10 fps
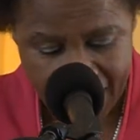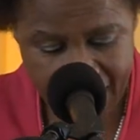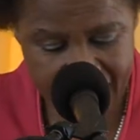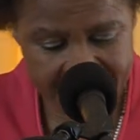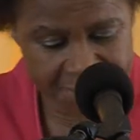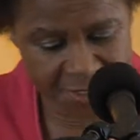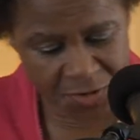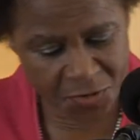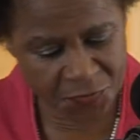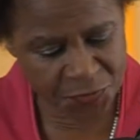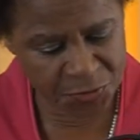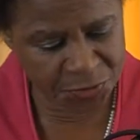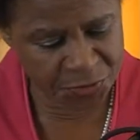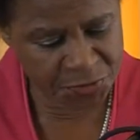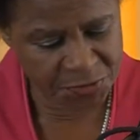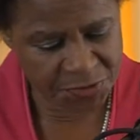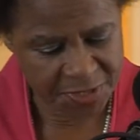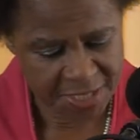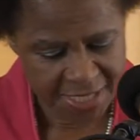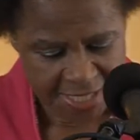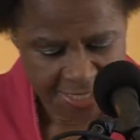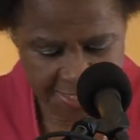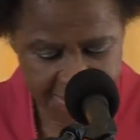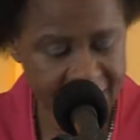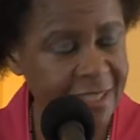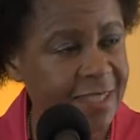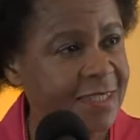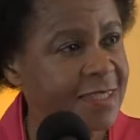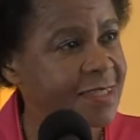And of course, there is